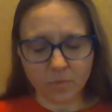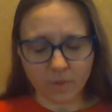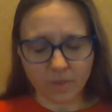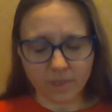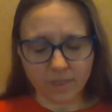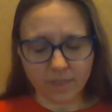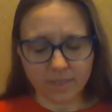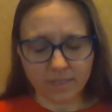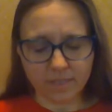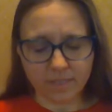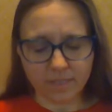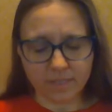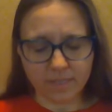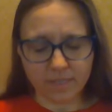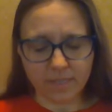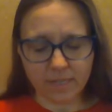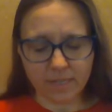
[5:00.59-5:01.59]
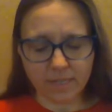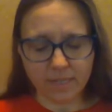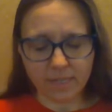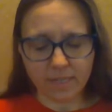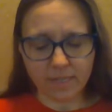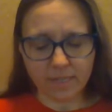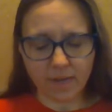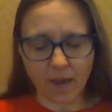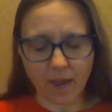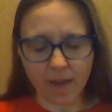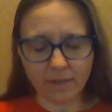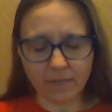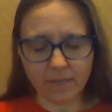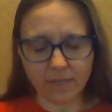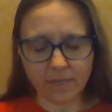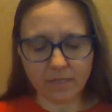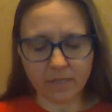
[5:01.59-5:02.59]
with this is that he,
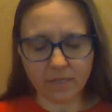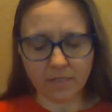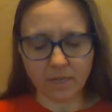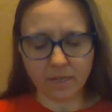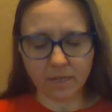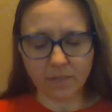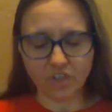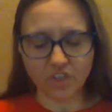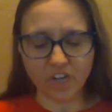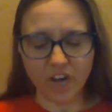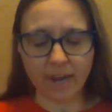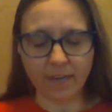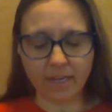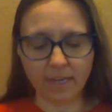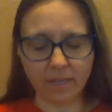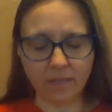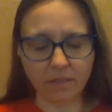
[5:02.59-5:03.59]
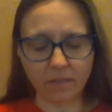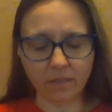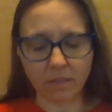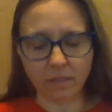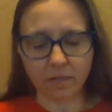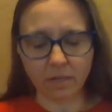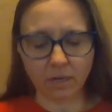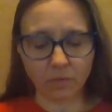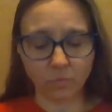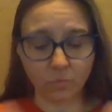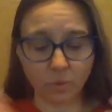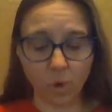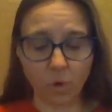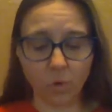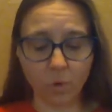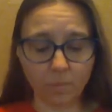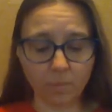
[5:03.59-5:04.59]
on his jacket,
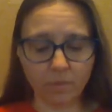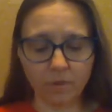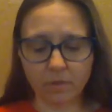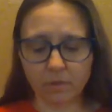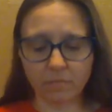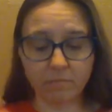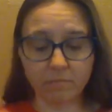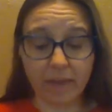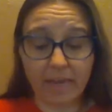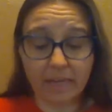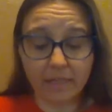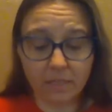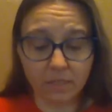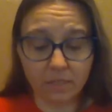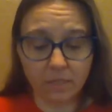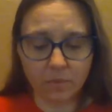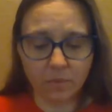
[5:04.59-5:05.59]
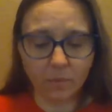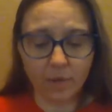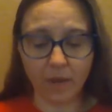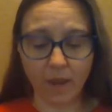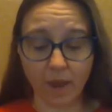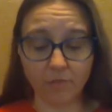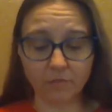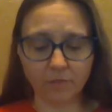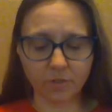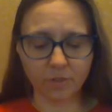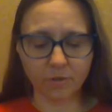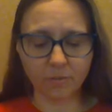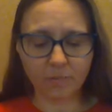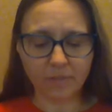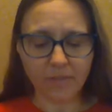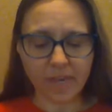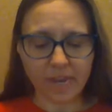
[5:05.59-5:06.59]
robe, mantle, what have you,
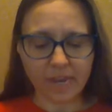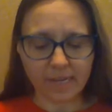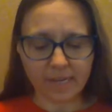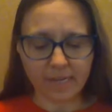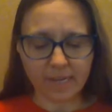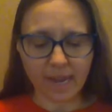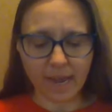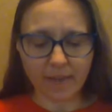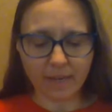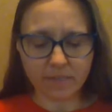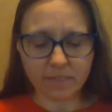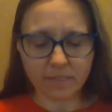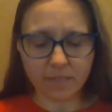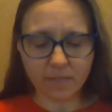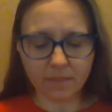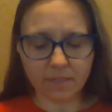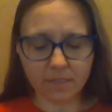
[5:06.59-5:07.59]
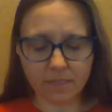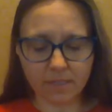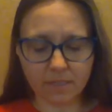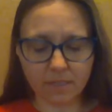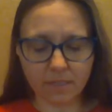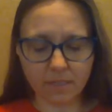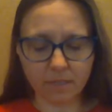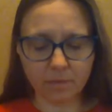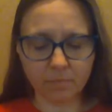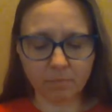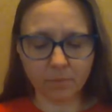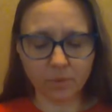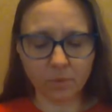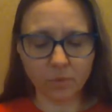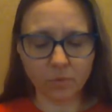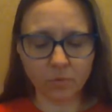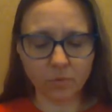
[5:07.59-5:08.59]
he has these
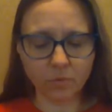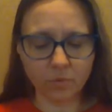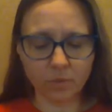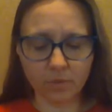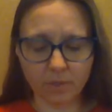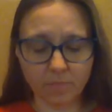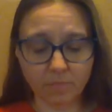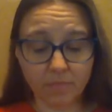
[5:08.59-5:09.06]
blue,